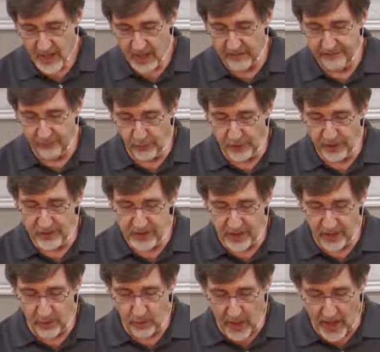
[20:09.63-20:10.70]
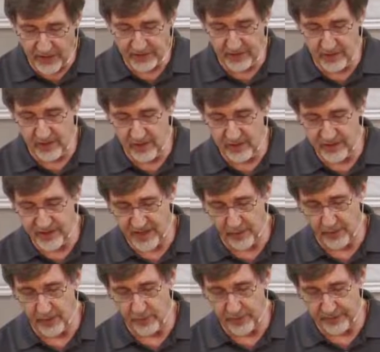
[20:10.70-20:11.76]
and for your generosity in
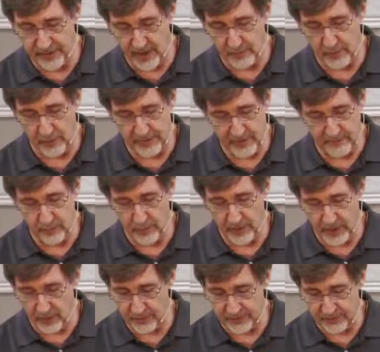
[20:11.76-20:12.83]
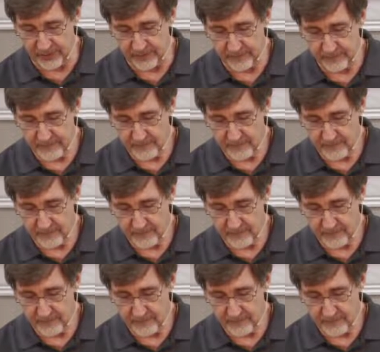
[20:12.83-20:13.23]
sharing with them and with everyone else.